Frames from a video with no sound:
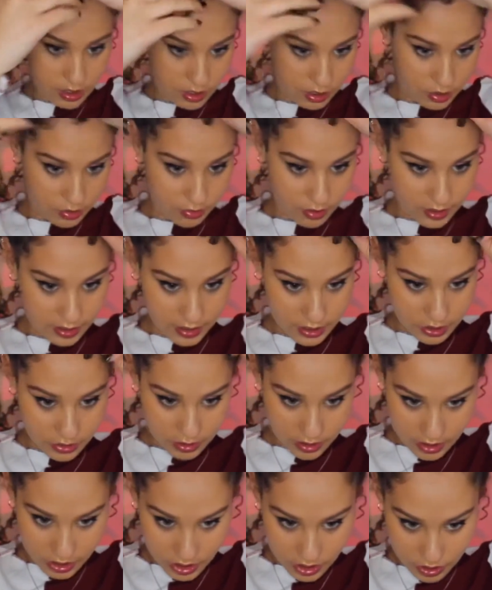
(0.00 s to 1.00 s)
you can
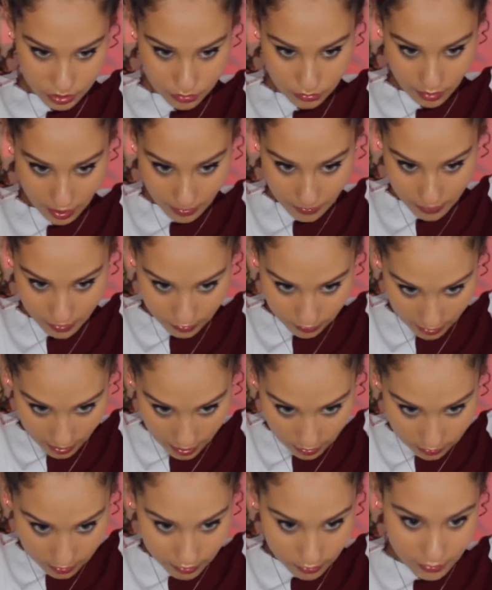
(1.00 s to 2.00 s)
literally just wrap it around